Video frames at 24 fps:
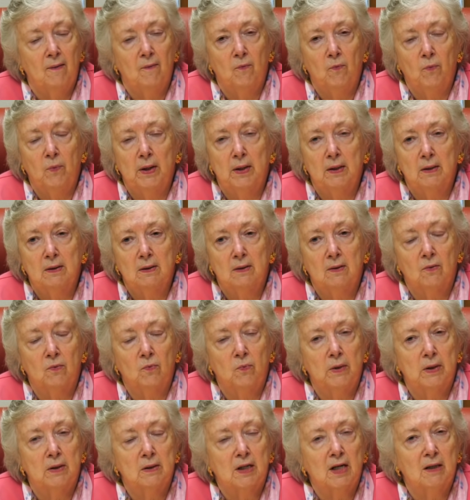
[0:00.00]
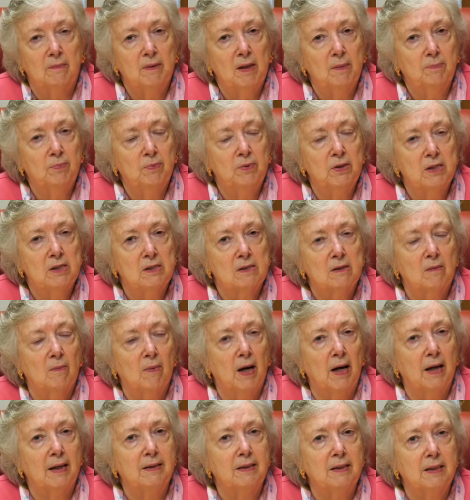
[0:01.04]
we'll come up with some
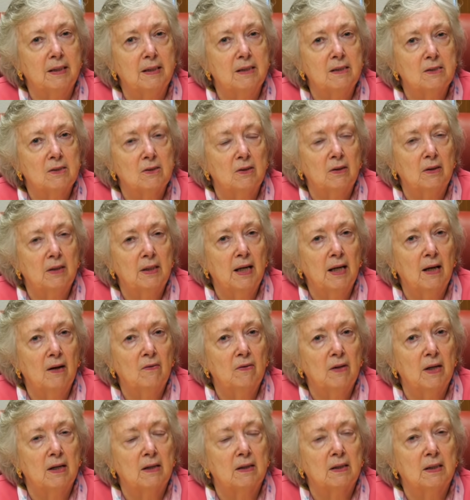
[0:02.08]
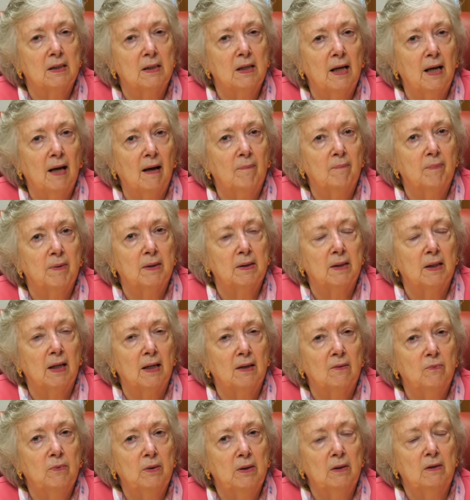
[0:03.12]
ideas on how that can happen,
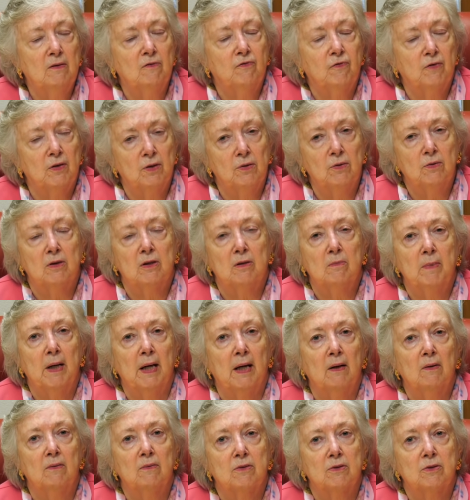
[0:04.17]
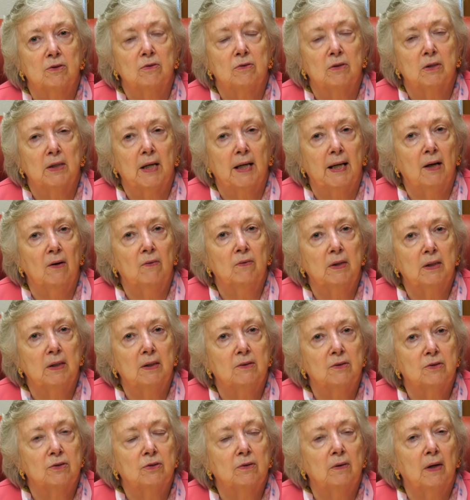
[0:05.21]
and we'll float them out to the county
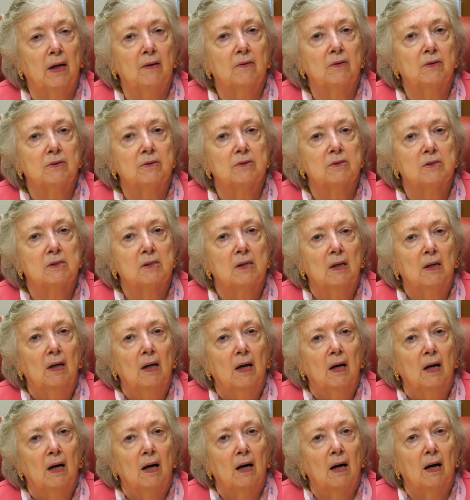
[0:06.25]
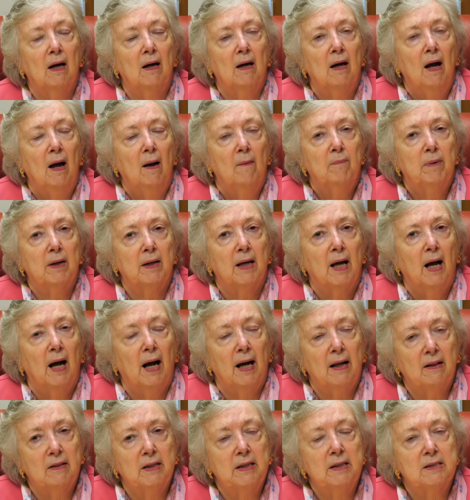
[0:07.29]
and to others. But
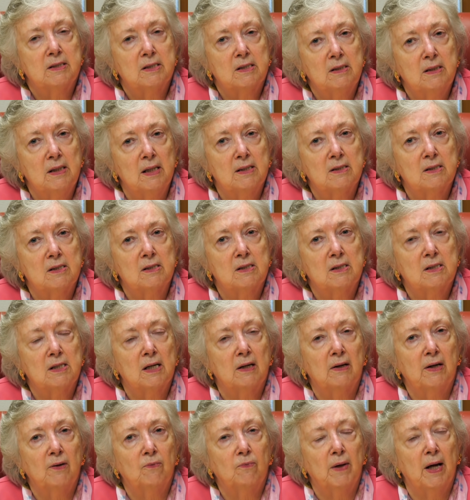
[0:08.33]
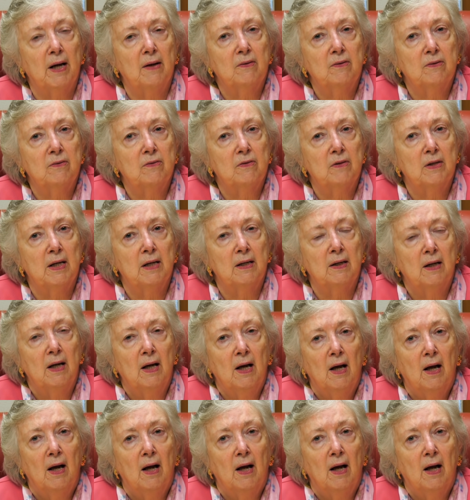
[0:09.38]
I think it's necessary, rather than